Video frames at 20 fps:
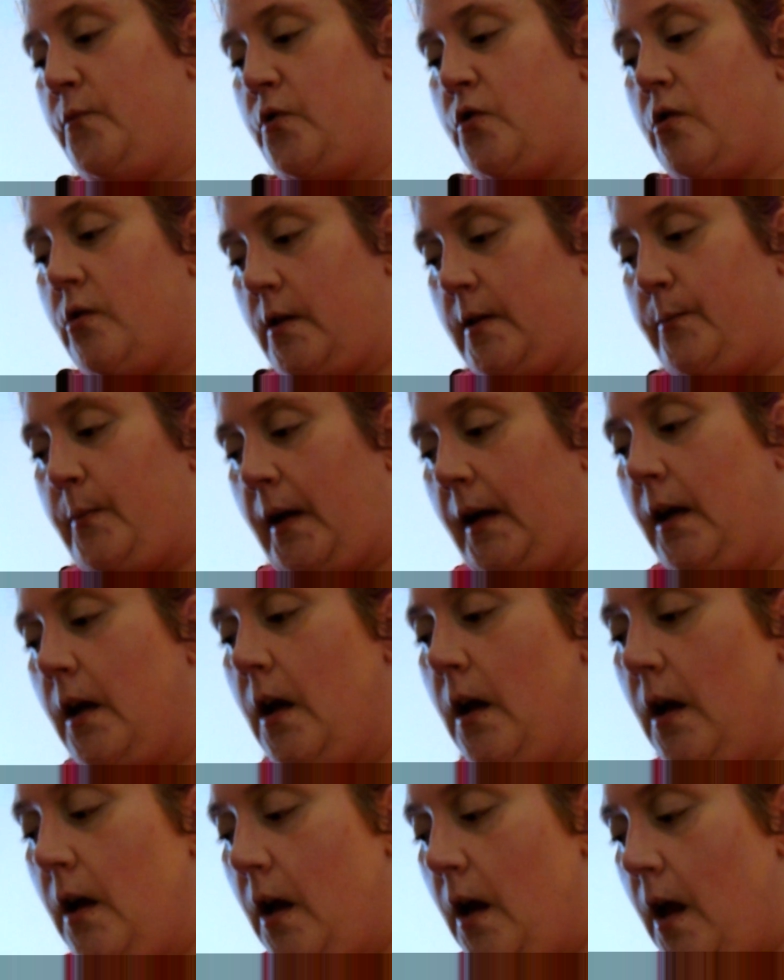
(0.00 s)
trust me.
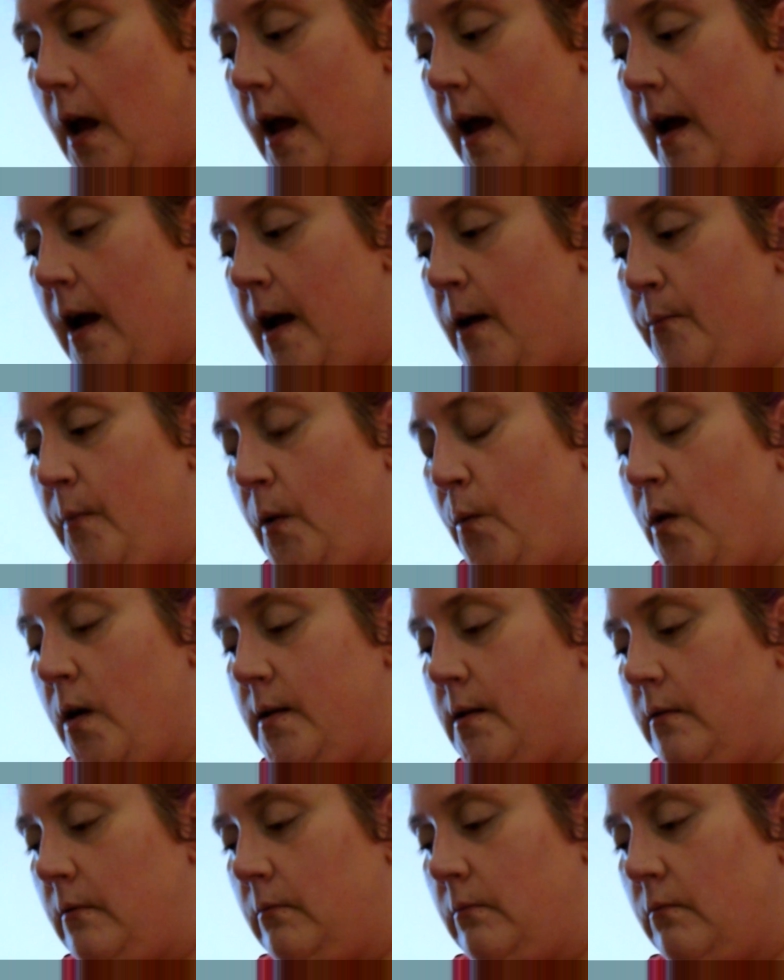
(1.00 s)
It
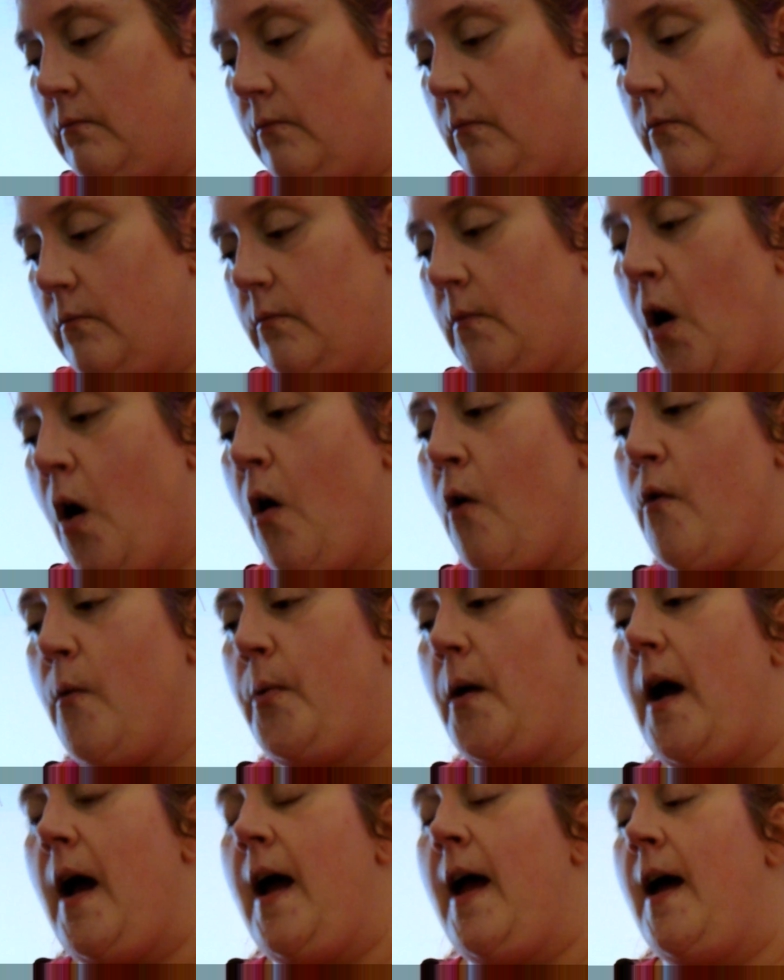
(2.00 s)
was
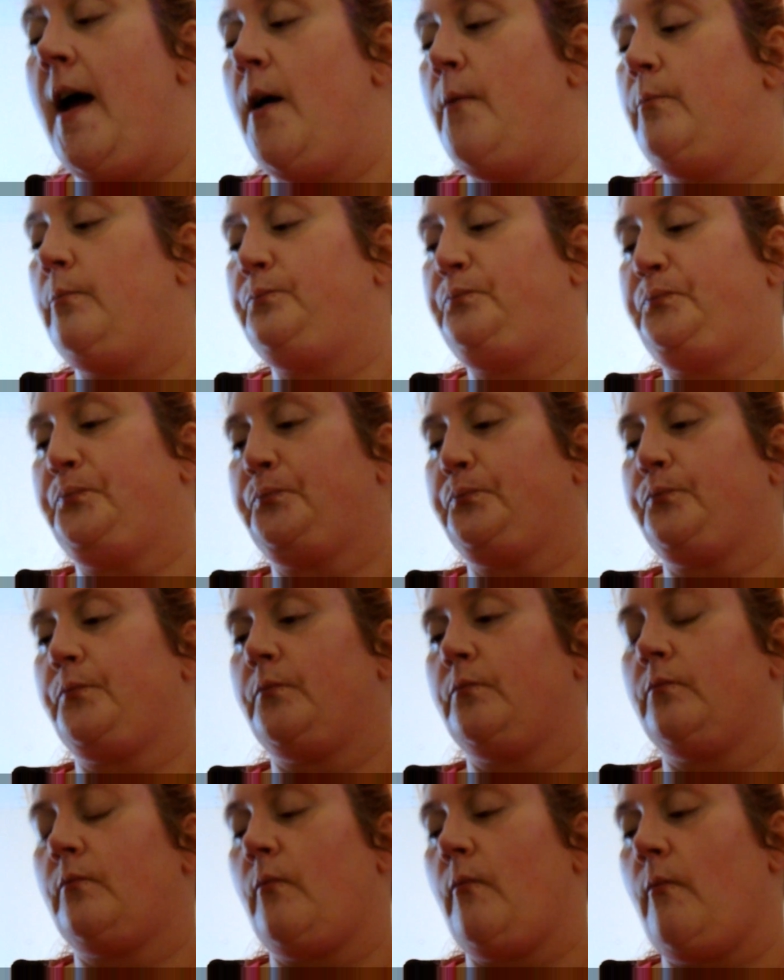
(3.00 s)
horrible. I'm
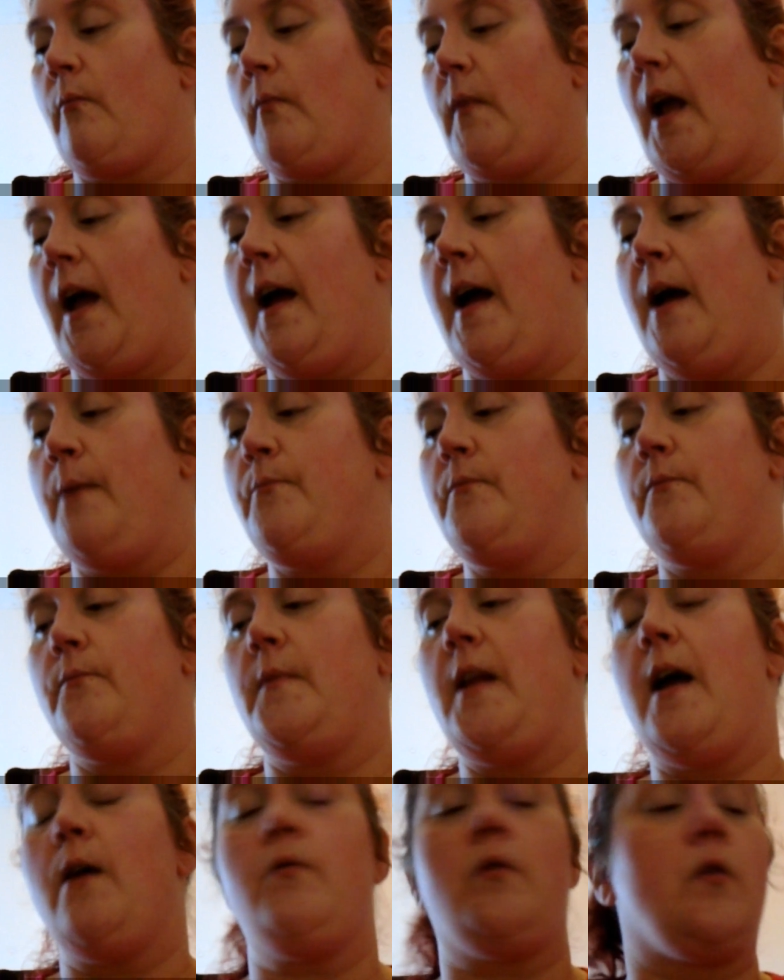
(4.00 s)

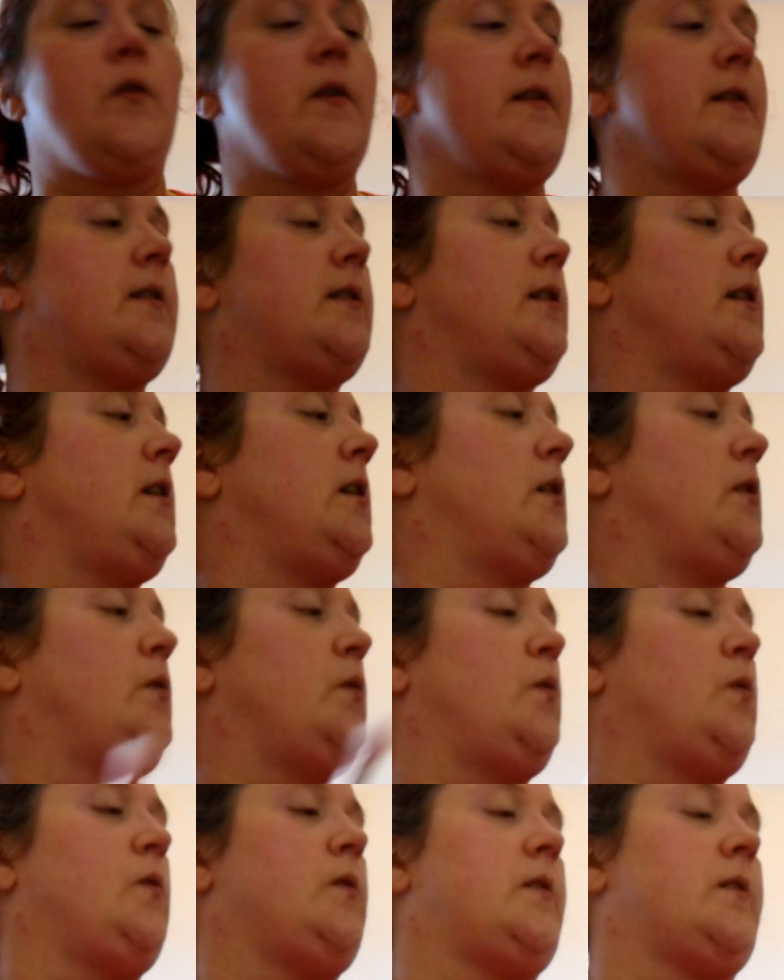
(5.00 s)
now going to
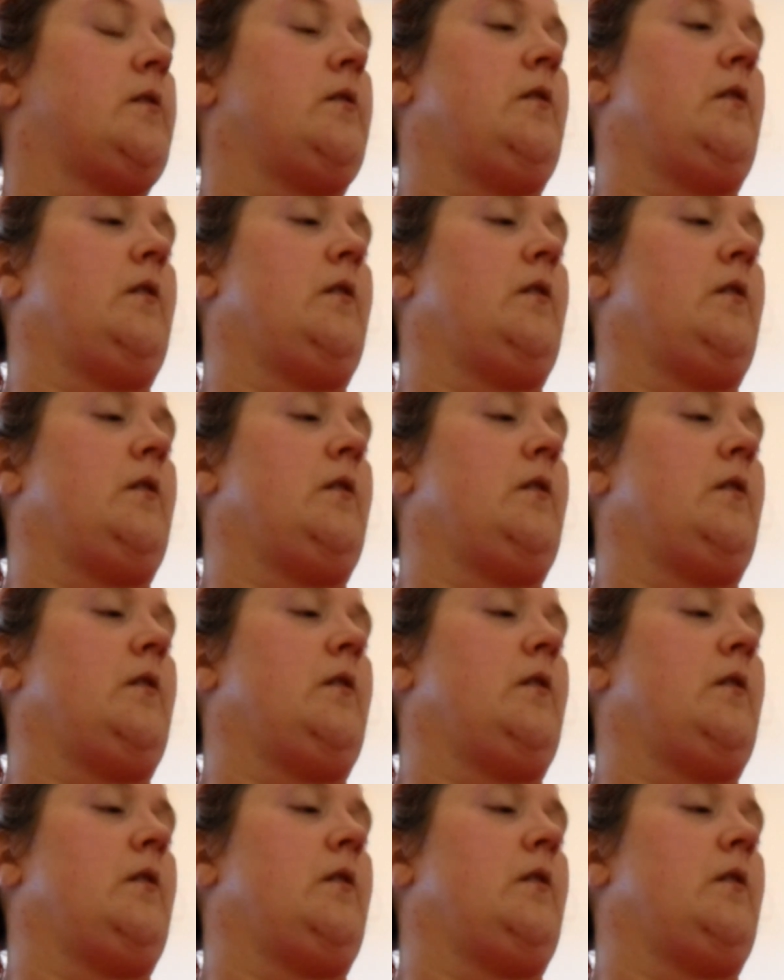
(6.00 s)
use,